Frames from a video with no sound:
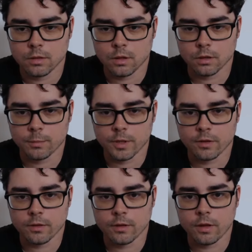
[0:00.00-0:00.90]

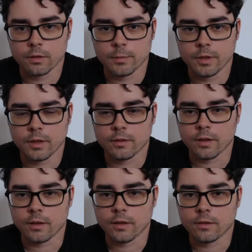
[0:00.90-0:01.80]
Ultimately, it's
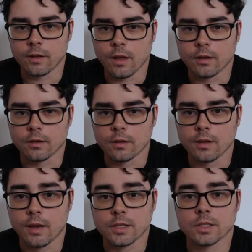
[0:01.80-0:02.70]
at this line,
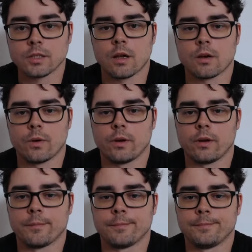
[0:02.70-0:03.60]
connection.query.